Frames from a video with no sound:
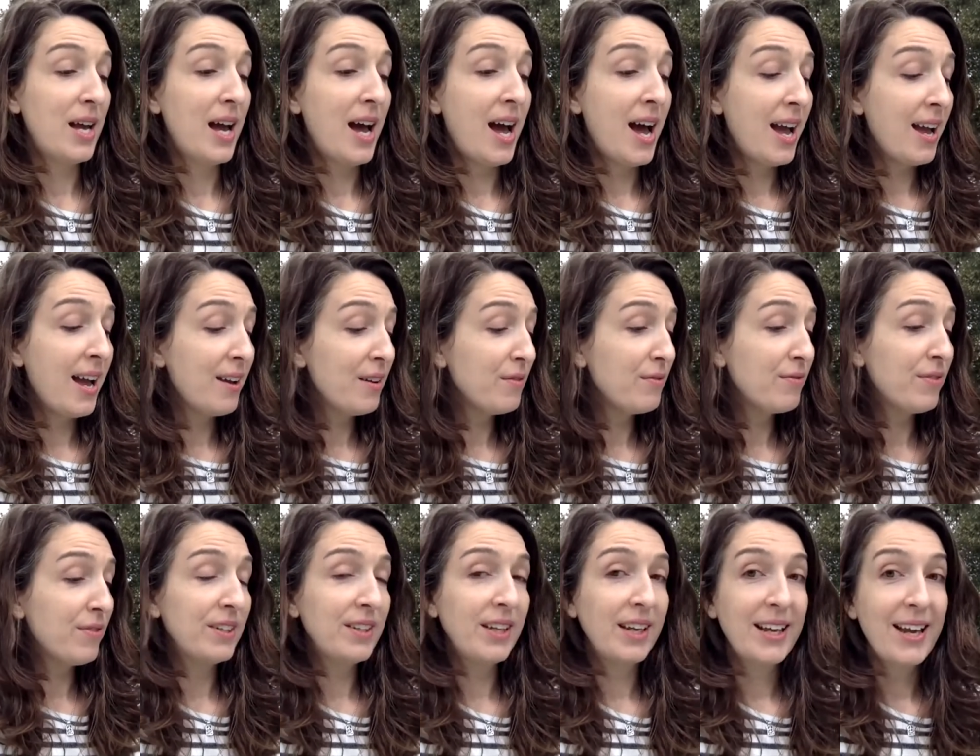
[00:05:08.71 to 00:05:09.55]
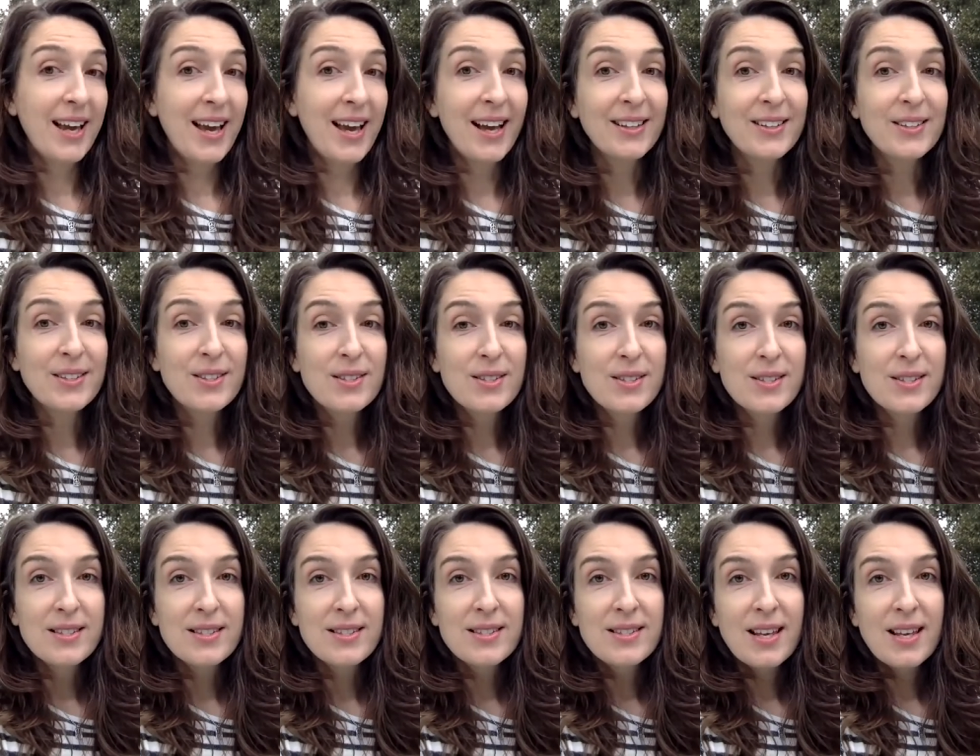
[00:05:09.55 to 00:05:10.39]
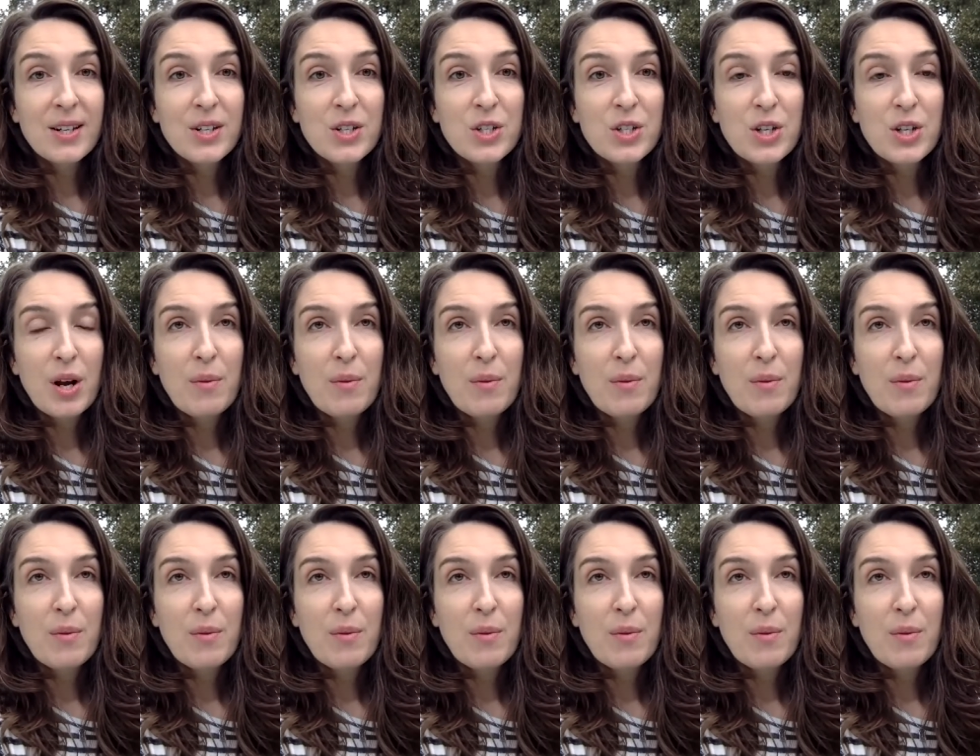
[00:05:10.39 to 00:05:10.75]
I felt like I had such